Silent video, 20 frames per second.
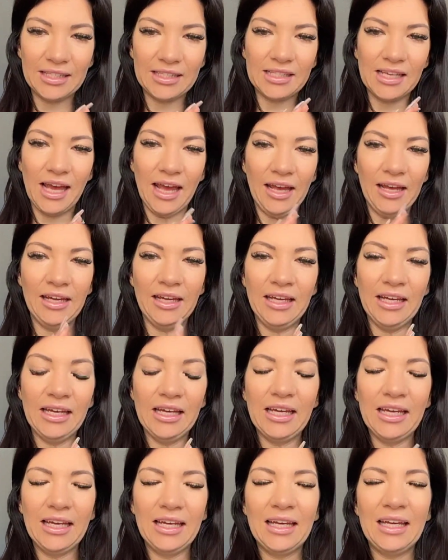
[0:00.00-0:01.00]
and say,
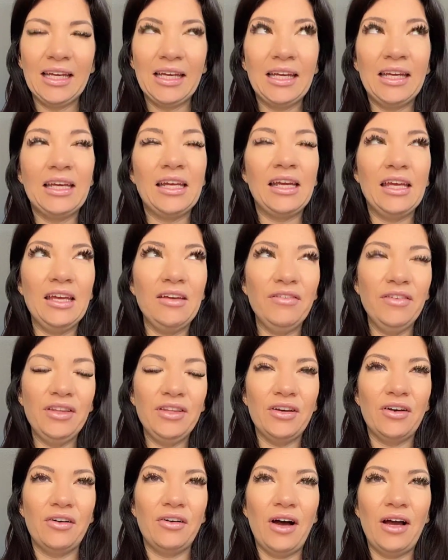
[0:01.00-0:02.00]

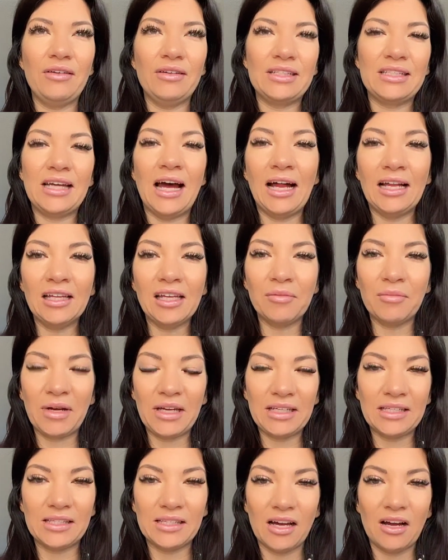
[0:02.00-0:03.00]
even though I was telling
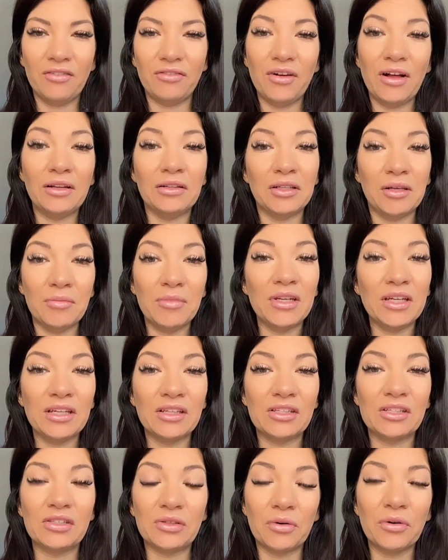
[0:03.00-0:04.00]
myself a
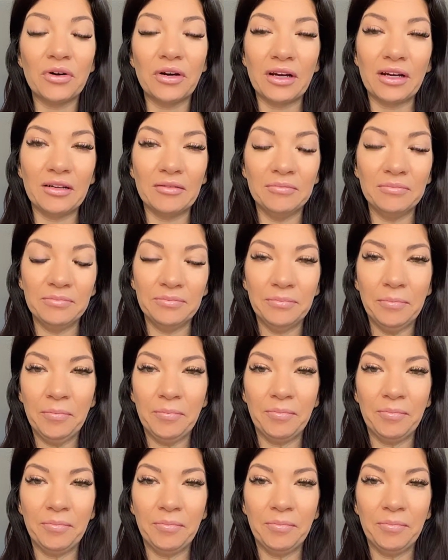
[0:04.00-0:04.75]
limiting story,